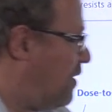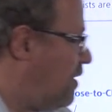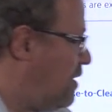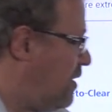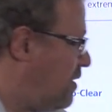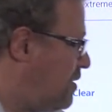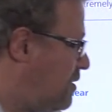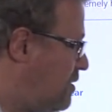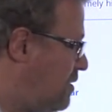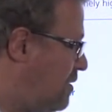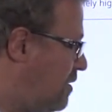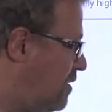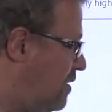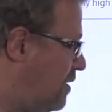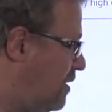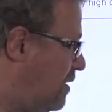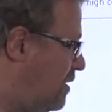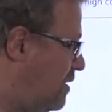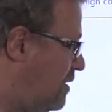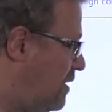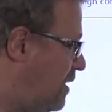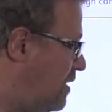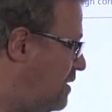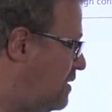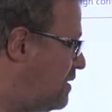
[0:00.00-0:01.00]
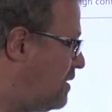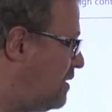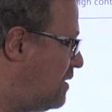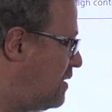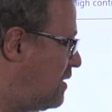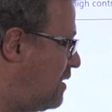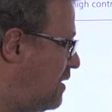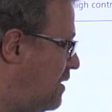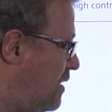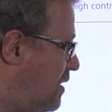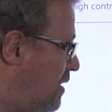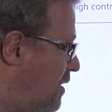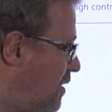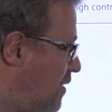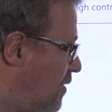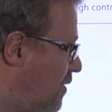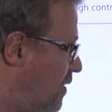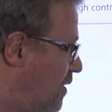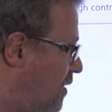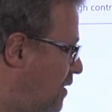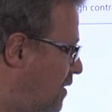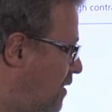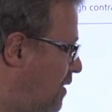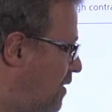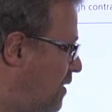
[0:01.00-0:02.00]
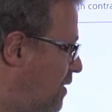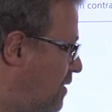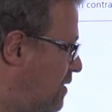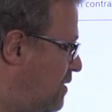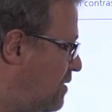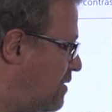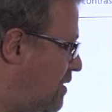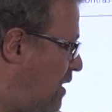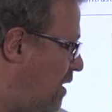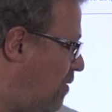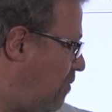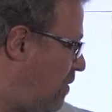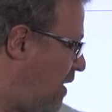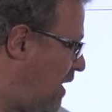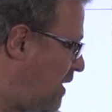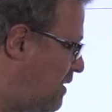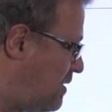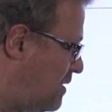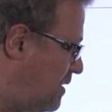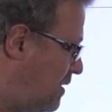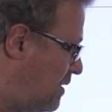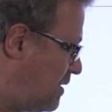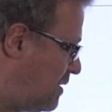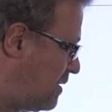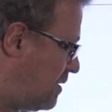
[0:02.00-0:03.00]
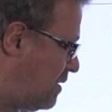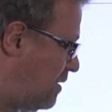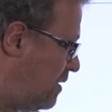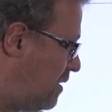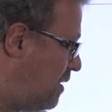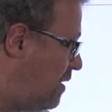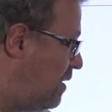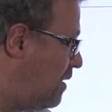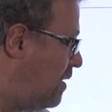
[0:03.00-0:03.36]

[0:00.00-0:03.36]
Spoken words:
each intensity here, same axis,